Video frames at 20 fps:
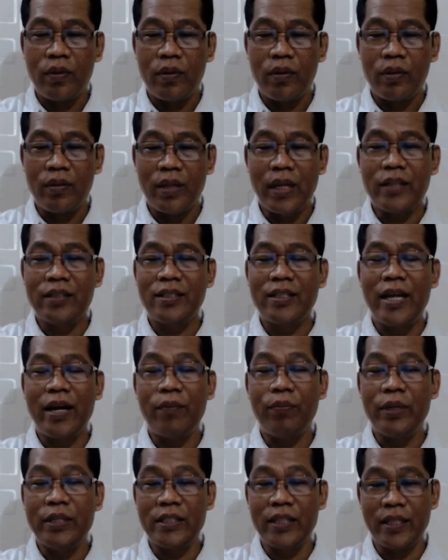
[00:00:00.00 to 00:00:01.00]
That's their
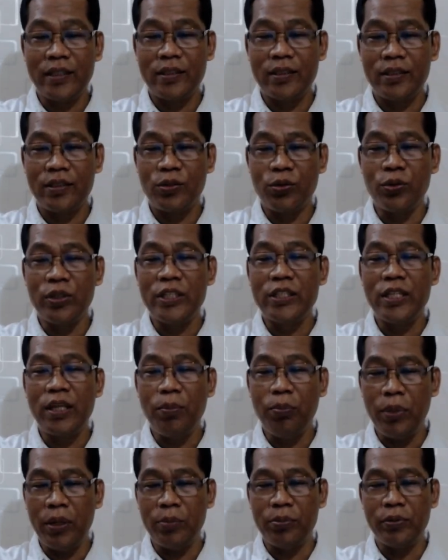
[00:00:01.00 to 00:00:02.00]
business, to
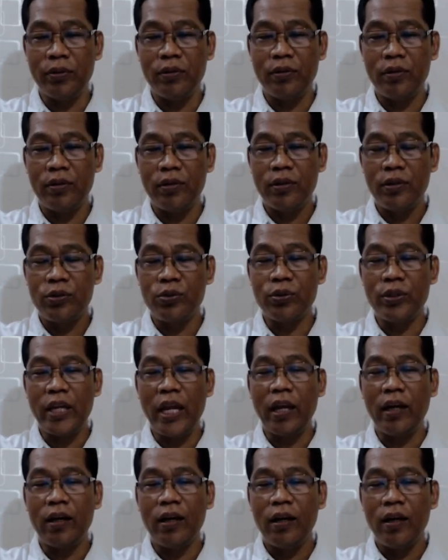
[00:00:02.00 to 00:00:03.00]
deceive people, to
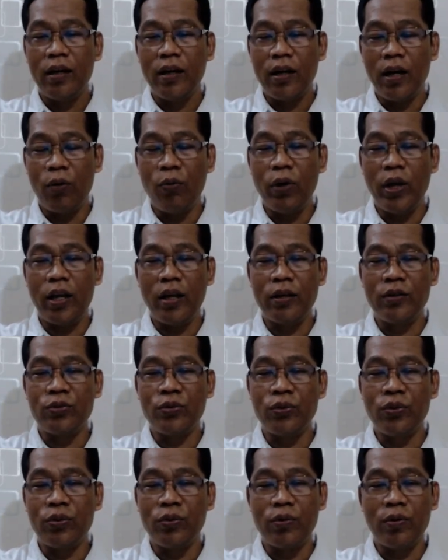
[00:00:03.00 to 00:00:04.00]
take away
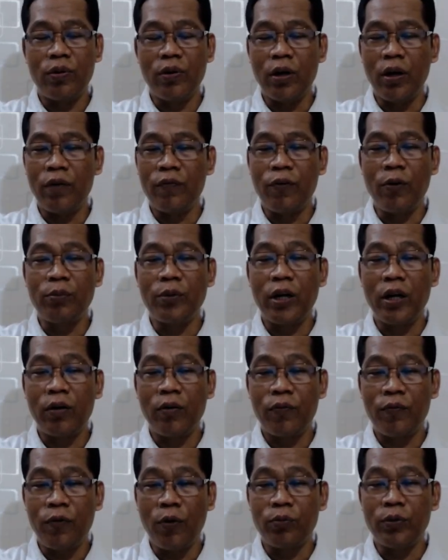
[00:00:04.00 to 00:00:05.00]
into from the
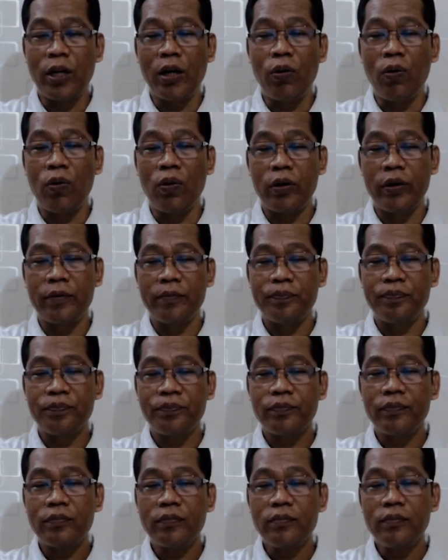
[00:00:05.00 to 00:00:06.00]
Lord.
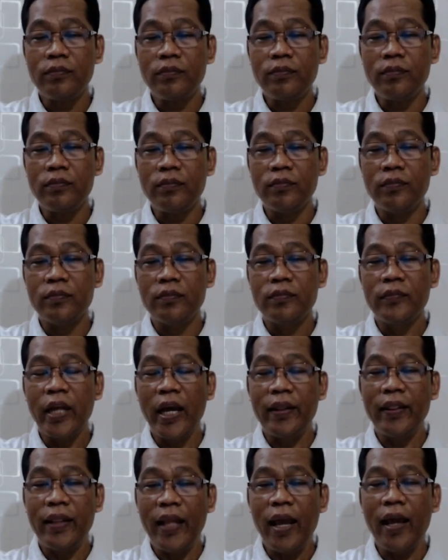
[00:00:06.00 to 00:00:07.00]

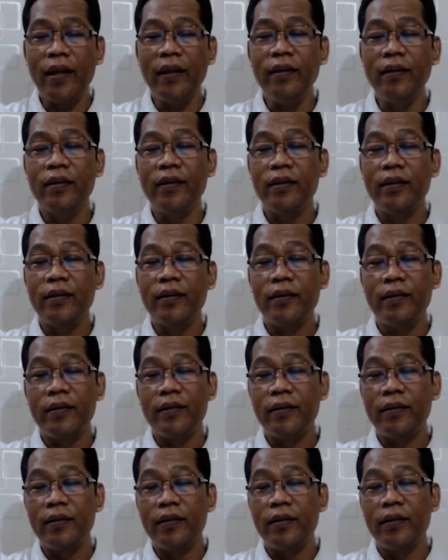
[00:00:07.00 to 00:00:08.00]
And then
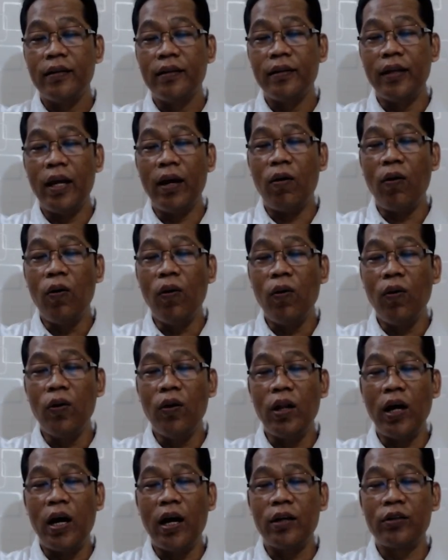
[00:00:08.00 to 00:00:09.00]
they
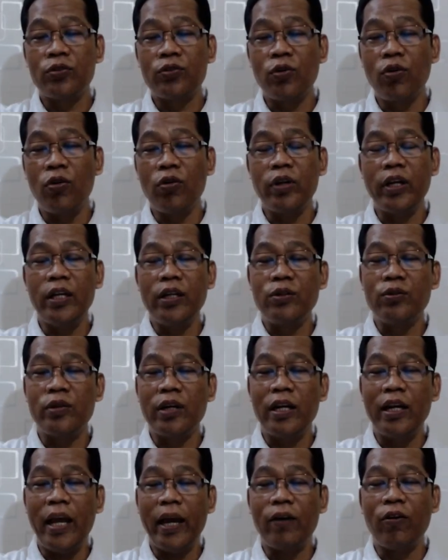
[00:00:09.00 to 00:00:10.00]
all are thrown into the
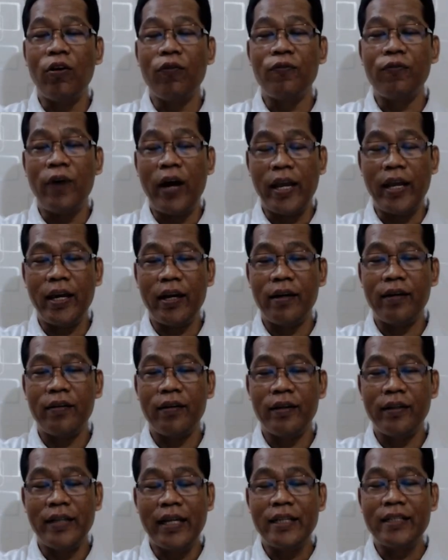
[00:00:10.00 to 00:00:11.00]
lake of fire.
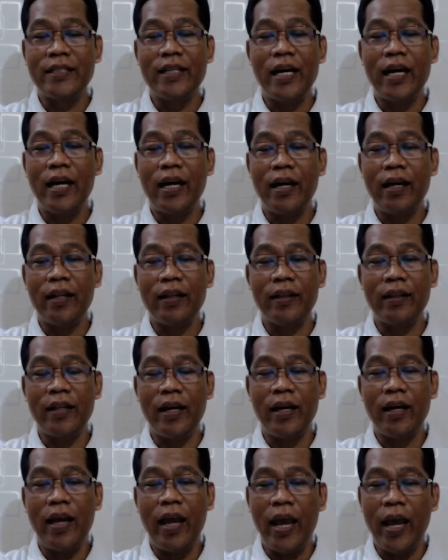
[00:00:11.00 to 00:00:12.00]
That is the
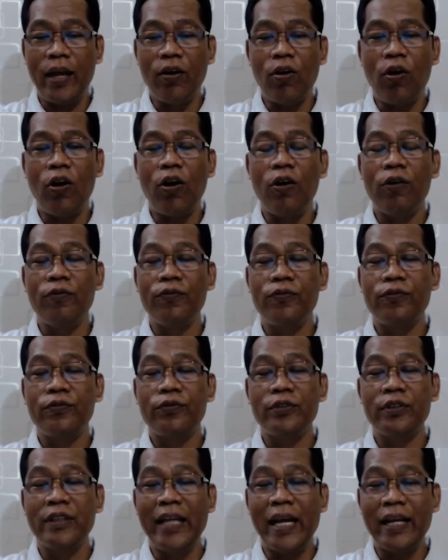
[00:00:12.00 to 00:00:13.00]
end of
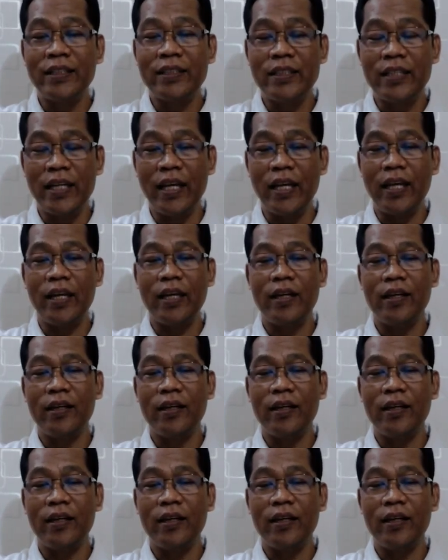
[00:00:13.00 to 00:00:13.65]
destiny,